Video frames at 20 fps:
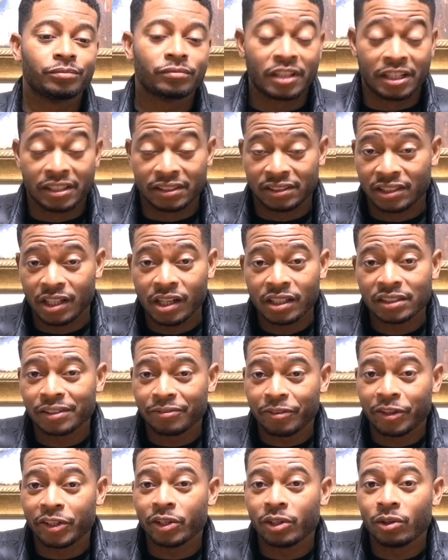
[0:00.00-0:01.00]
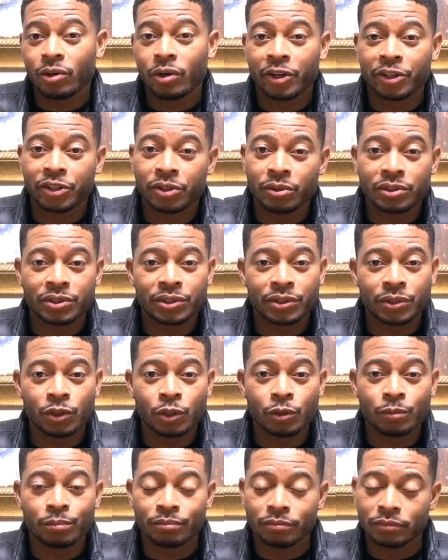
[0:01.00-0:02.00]
There's tons of video on
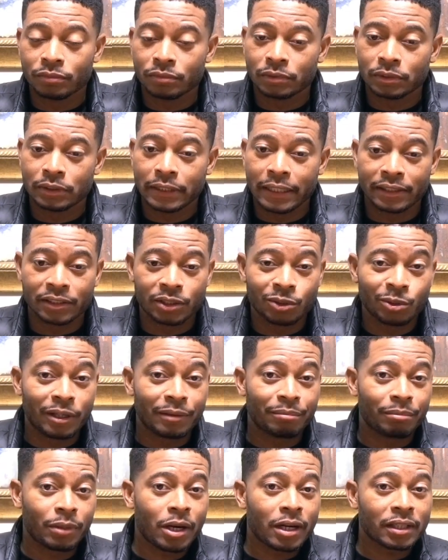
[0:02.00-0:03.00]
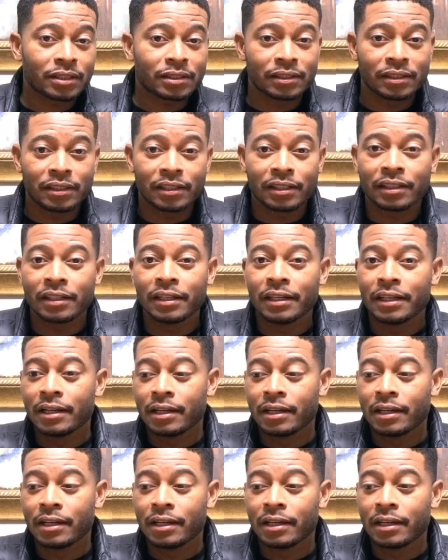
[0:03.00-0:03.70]
YouTube that do unboxing